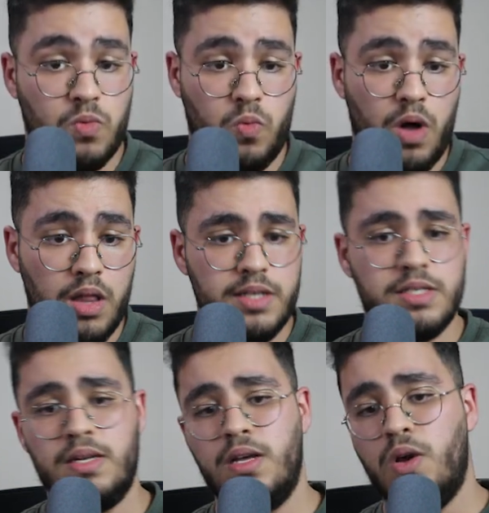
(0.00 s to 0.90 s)
wallet.
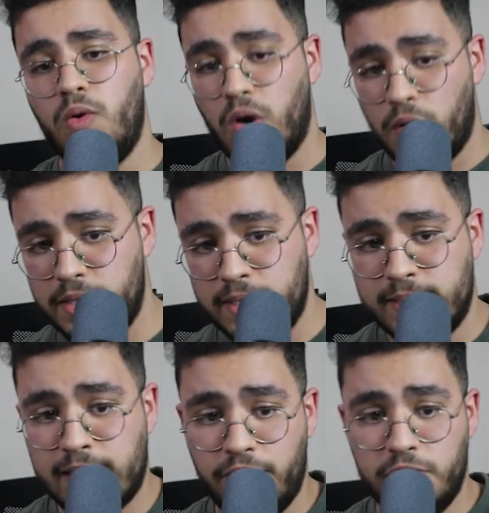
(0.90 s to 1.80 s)
We already
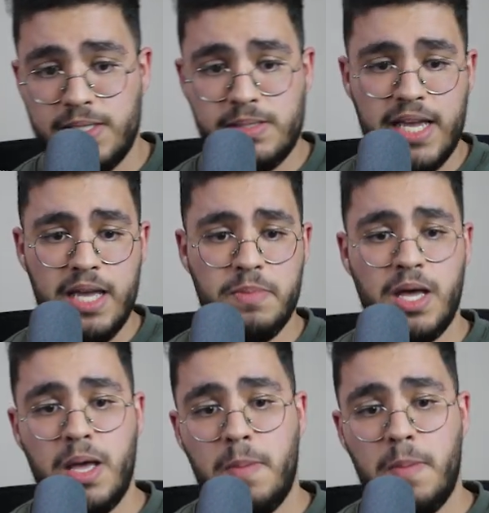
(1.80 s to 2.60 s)
discovered this tip.